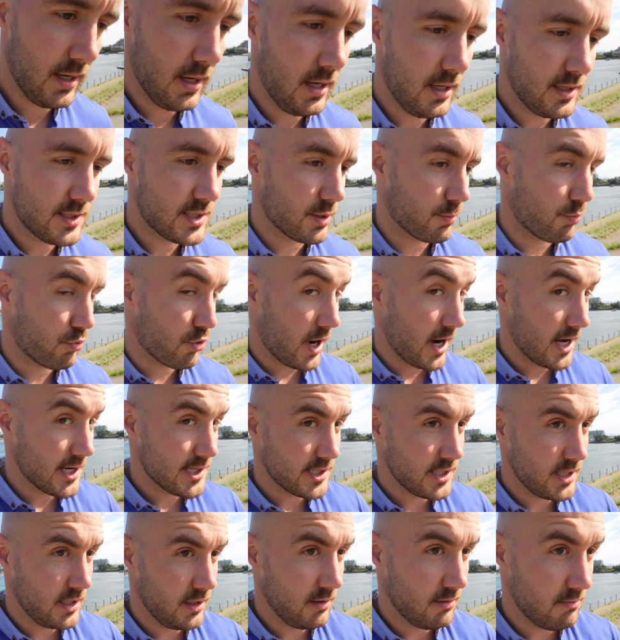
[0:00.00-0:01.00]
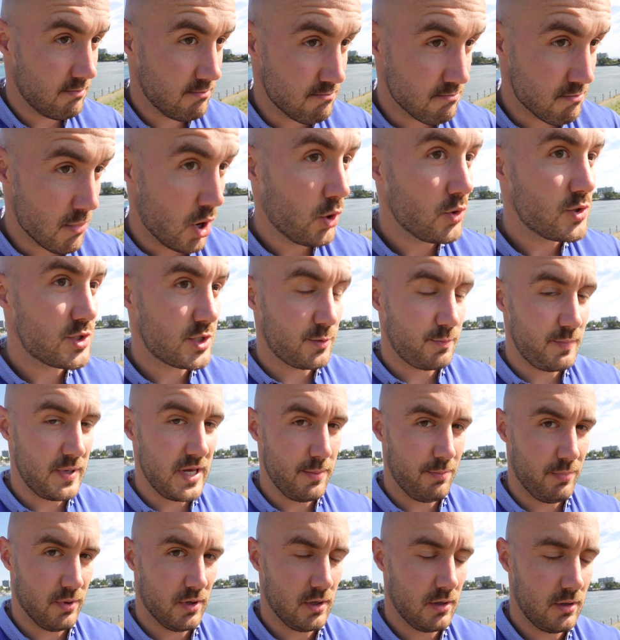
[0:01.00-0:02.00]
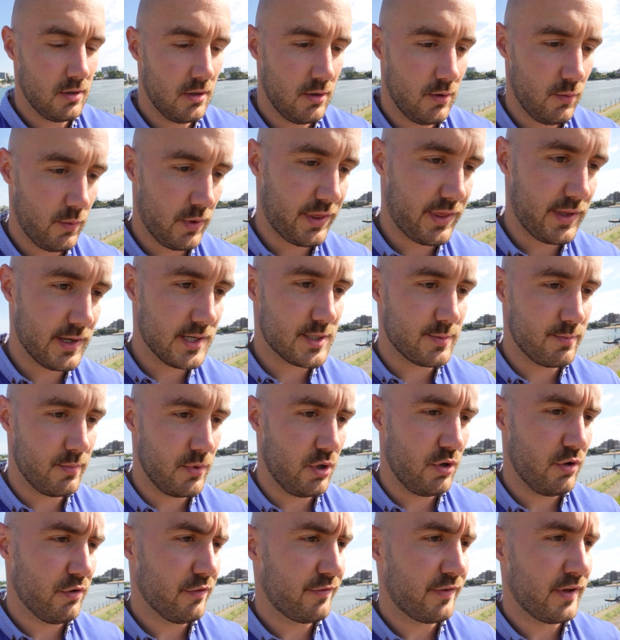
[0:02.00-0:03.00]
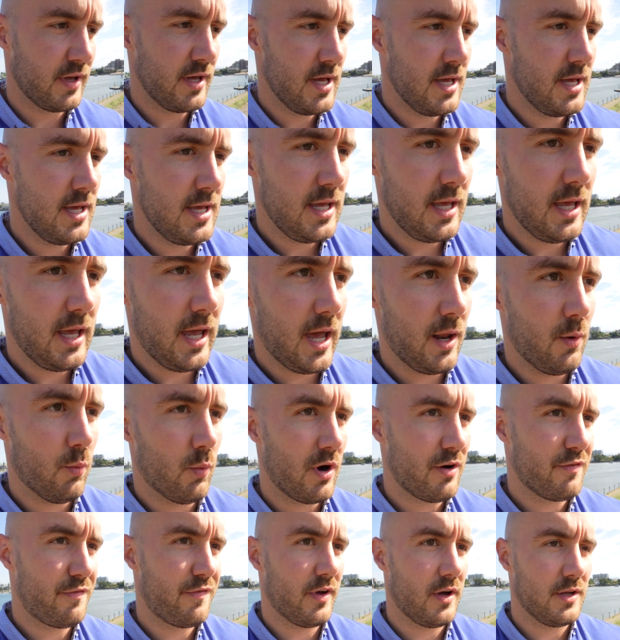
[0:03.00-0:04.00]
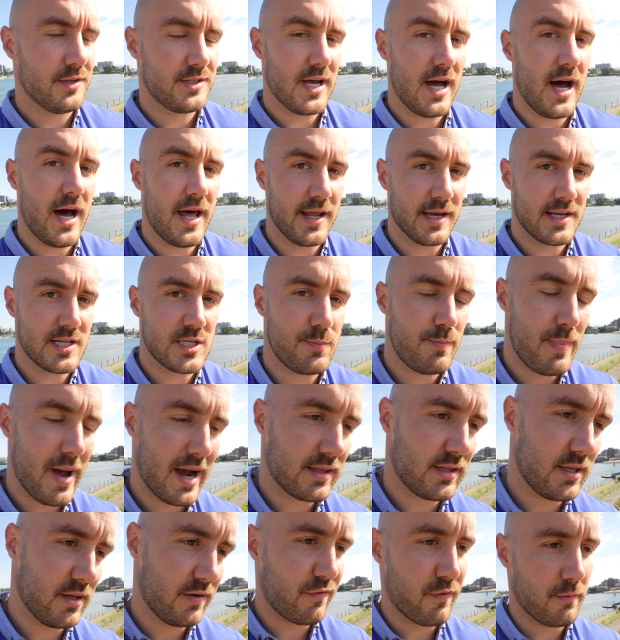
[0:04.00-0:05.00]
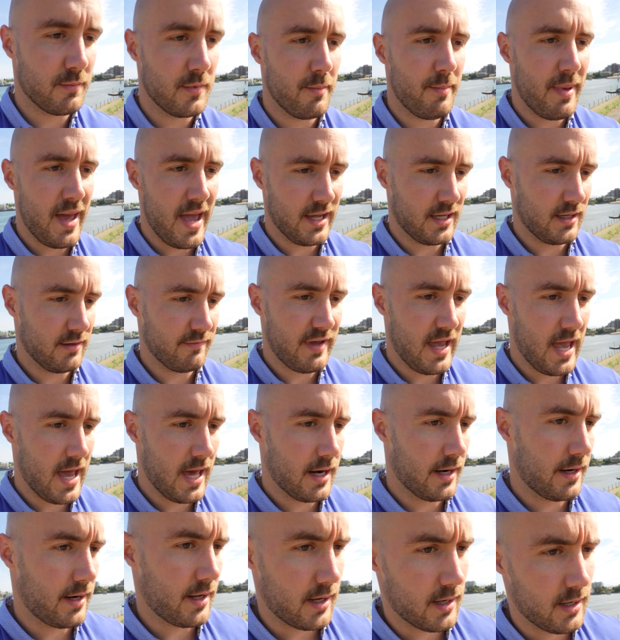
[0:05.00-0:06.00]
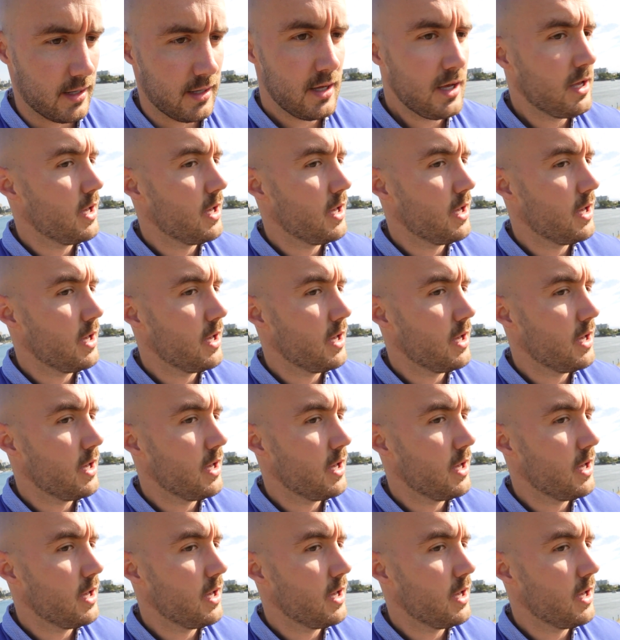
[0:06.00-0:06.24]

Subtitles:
Surprising most people with this move, and what felt unexpected from the Bank of Canada.